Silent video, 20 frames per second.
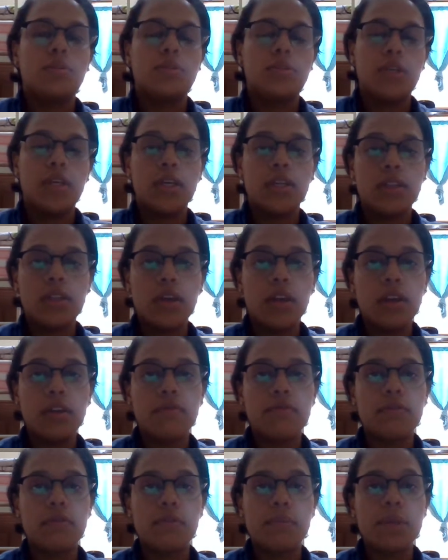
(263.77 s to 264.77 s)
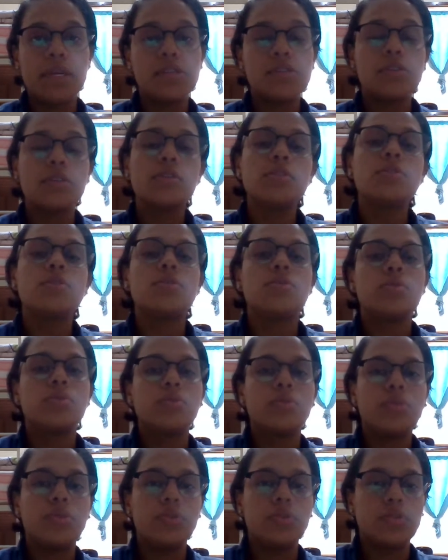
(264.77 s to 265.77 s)
take that information to
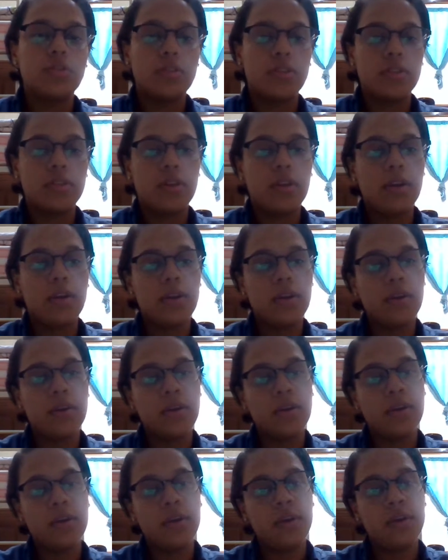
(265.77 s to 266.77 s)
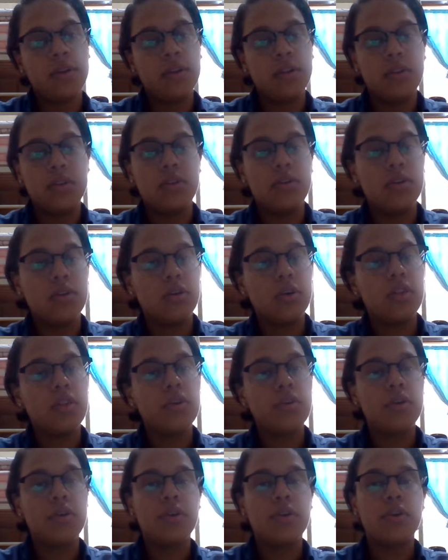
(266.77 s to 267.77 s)
use it.
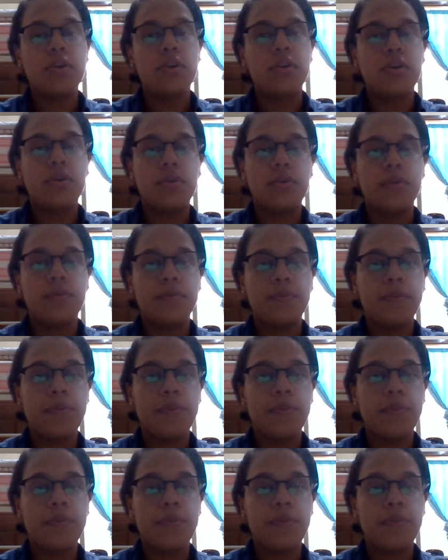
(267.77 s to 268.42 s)
Other